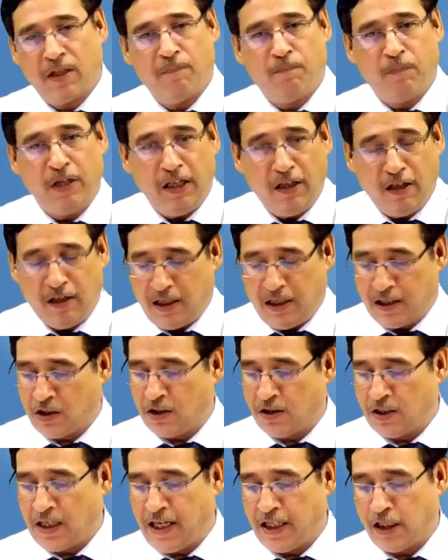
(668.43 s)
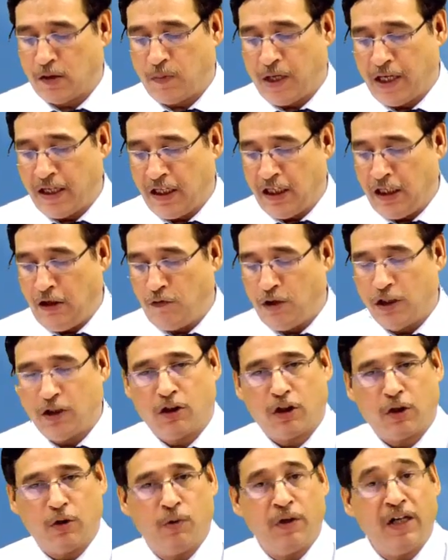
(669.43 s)
being exercised by E1
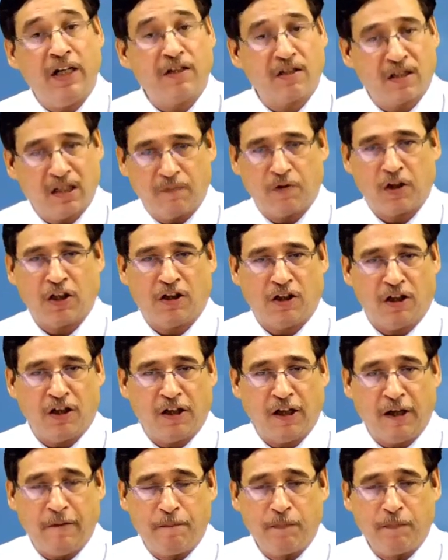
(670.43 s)
through its subsidiary.